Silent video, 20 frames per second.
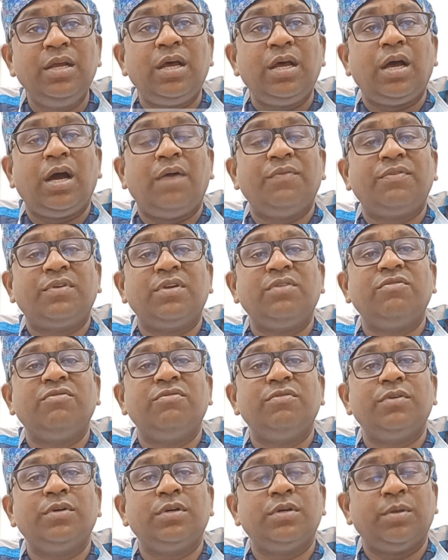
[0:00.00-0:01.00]
after
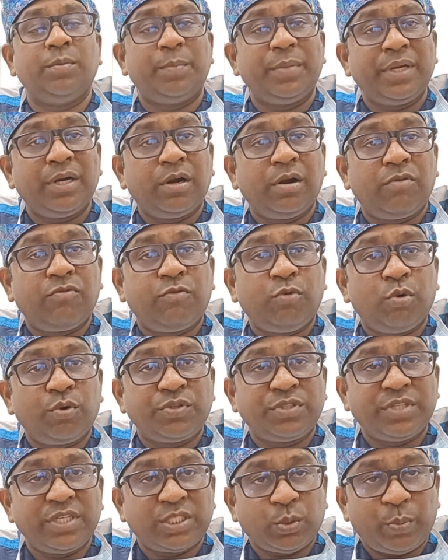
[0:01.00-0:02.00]
a period of 4 to
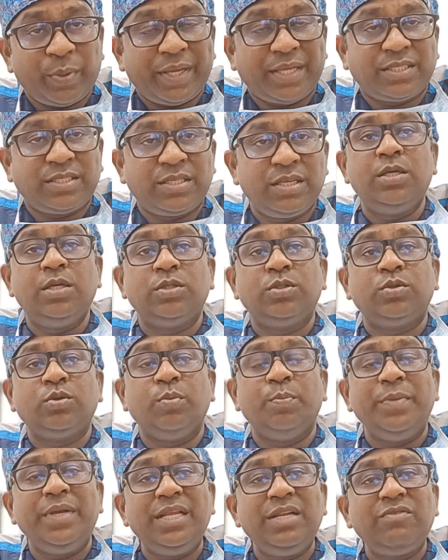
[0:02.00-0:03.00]
6 weeks. So
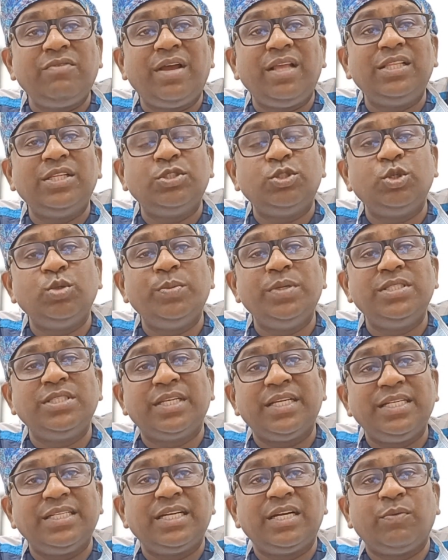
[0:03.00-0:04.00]
meanwhile the tube is
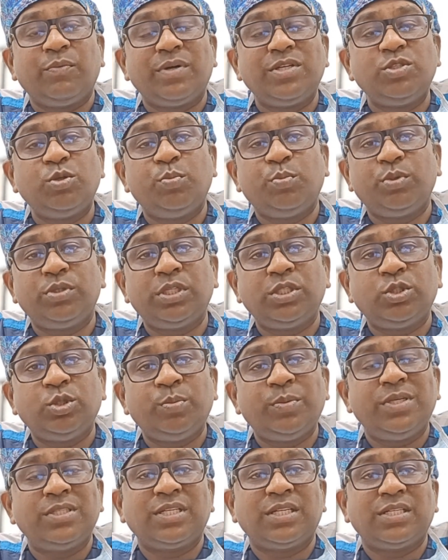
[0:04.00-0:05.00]
retained. Once you put the
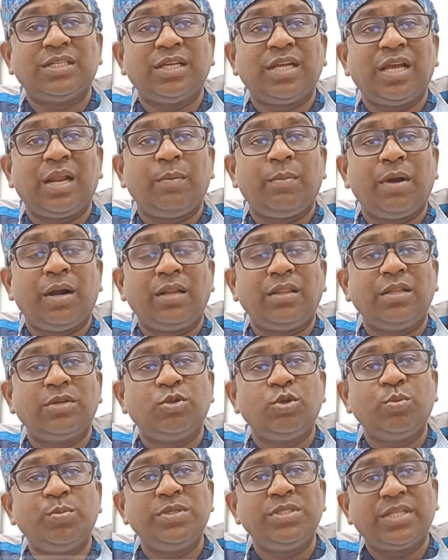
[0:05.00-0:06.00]
tube inside the gallbladder, the
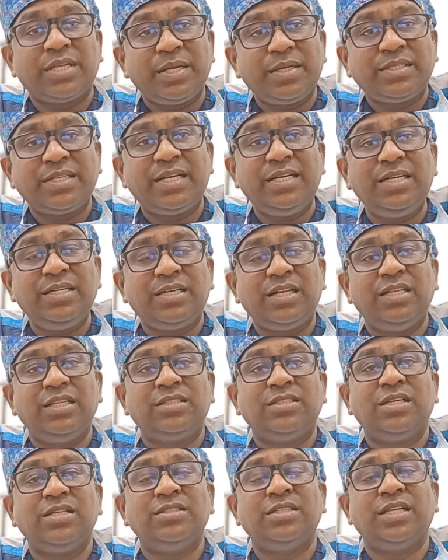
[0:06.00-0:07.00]
tube is retained till the
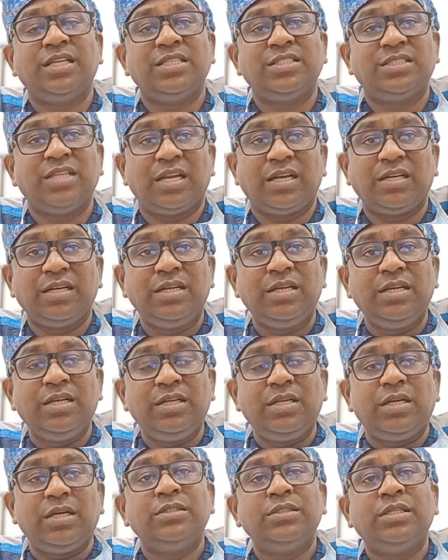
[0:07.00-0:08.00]
surgery is done.
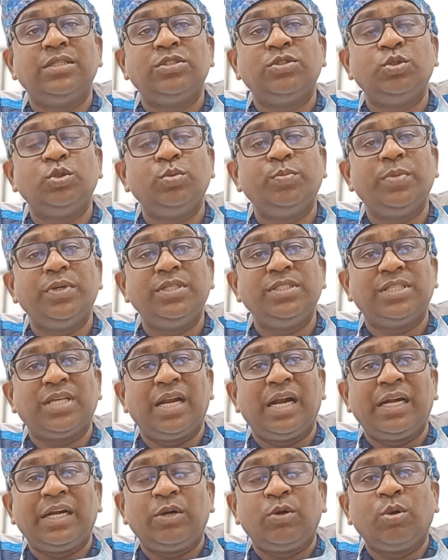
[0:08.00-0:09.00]
The tube is
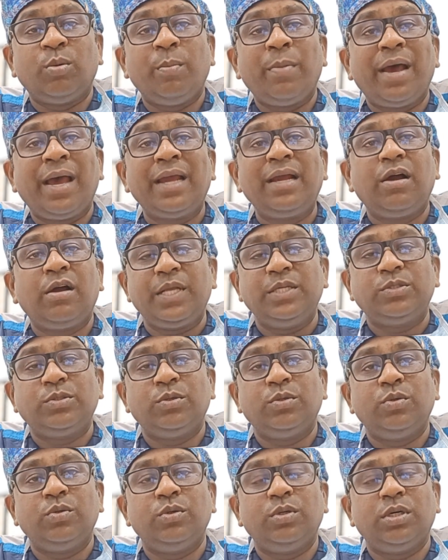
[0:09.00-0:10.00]
connected to a bag,
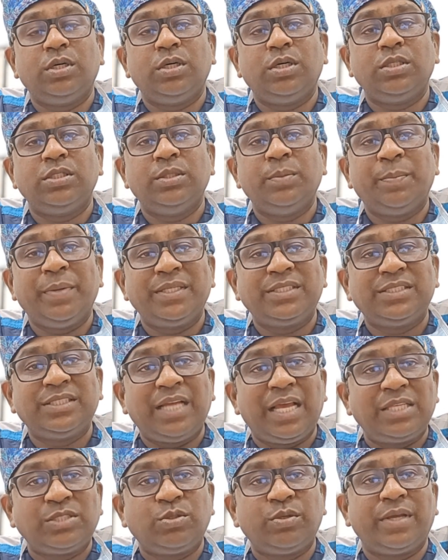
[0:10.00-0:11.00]
so the patient
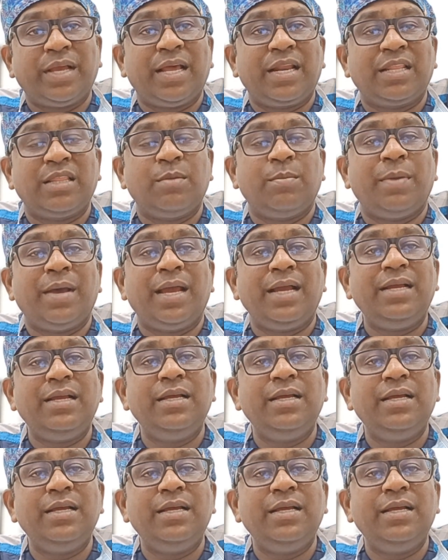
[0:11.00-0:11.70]
has to carry the bag.